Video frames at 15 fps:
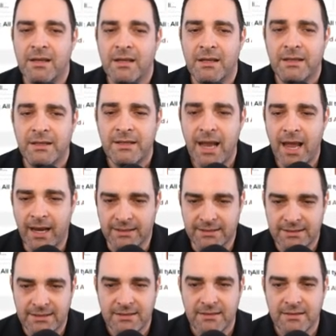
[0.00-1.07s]

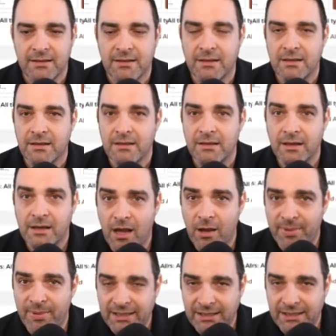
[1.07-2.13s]
Next, the
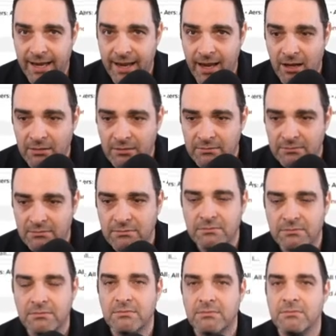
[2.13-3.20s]
compact layout.
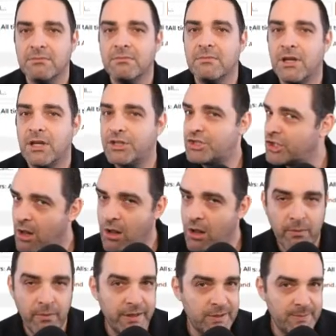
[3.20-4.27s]
It should
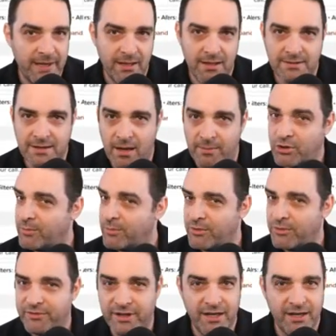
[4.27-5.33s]
always be on the top. Don't move
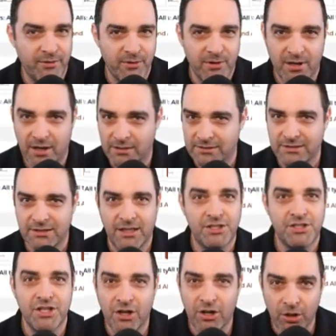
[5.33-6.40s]
it anywhere else. It
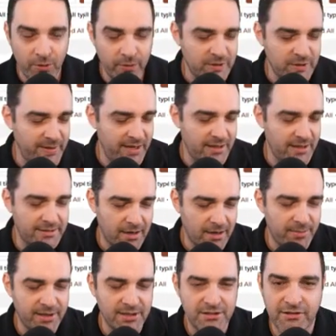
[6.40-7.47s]
should always be on the top of
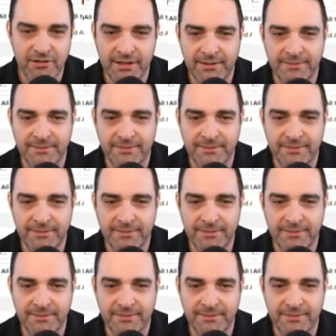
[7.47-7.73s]
the screen.